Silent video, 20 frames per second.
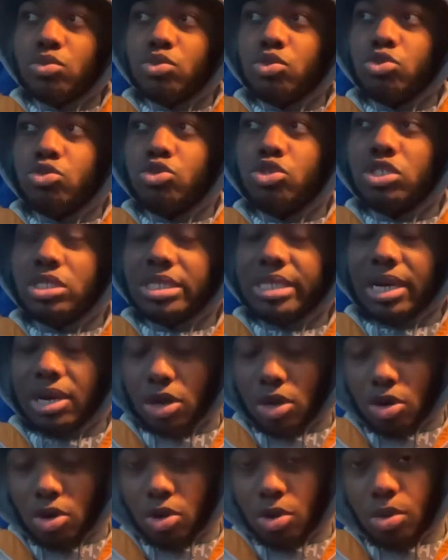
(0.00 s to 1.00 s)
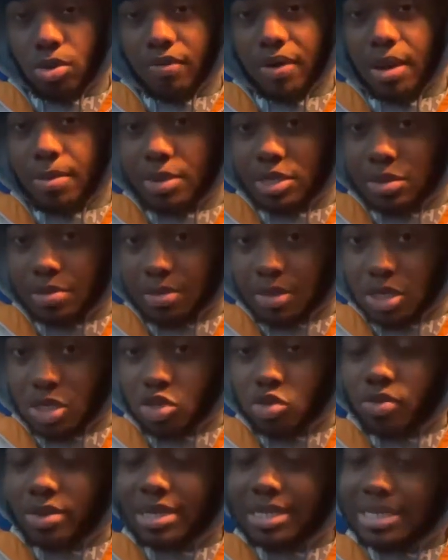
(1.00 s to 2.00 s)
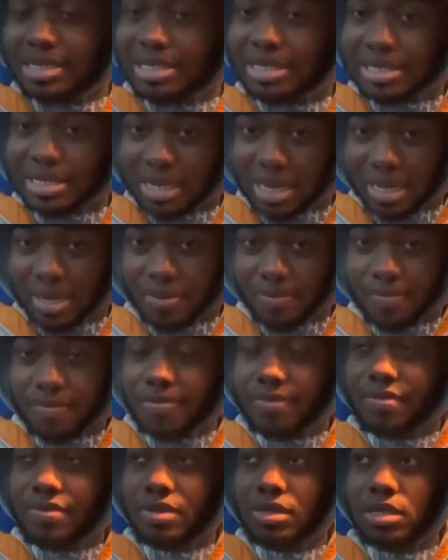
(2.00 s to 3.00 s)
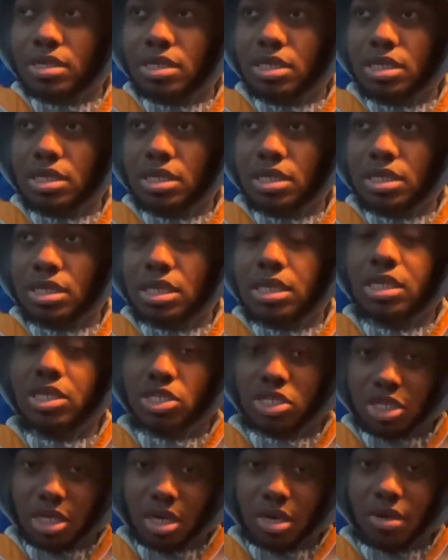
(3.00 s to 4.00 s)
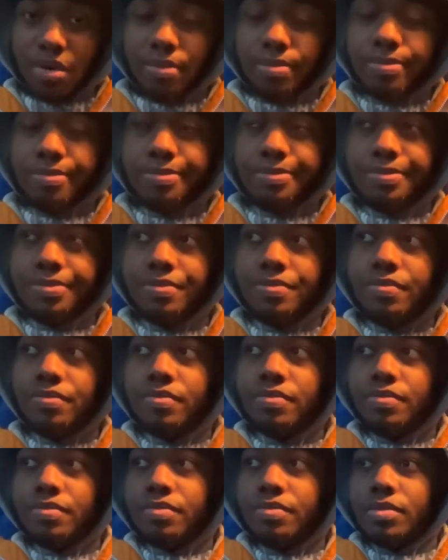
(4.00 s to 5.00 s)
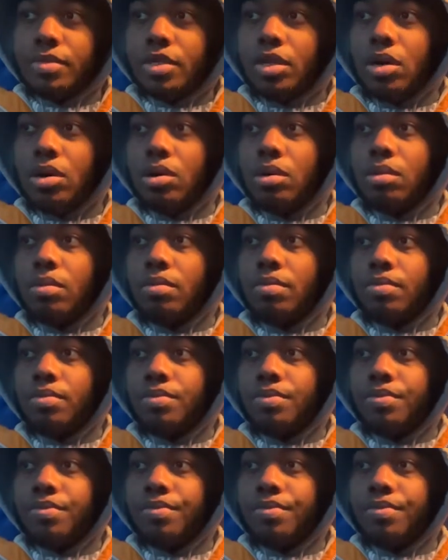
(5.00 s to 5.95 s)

you should set a goal of how much money you want to save this year. Um,